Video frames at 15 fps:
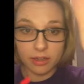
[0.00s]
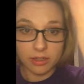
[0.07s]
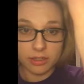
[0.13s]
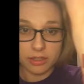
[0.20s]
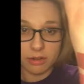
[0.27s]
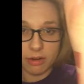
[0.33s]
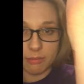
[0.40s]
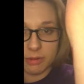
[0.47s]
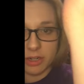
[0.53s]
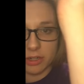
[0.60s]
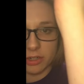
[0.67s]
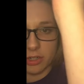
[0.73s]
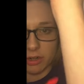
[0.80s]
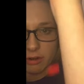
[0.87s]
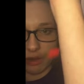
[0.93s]
So I'm going to
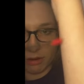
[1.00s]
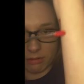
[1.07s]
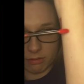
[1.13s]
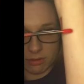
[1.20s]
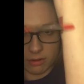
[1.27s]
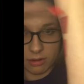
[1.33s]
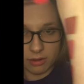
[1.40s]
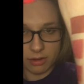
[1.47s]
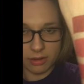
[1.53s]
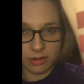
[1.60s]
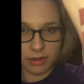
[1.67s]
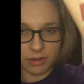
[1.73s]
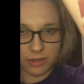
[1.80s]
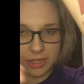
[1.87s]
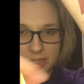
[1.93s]
show you.
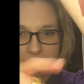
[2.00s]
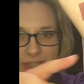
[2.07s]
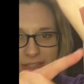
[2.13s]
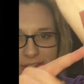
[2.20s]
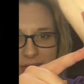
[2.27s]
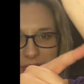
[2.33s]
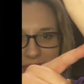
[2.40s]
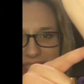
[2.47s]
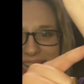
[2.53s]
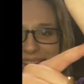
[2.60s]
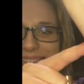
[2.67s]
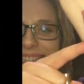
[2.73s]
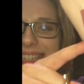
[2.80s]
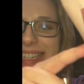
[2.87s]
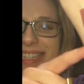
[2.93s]
This is new
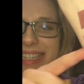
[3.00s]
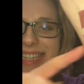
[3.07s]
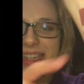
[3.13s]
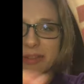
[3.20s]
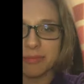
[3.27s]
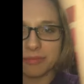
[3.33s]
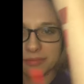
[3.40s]
Sassy Z.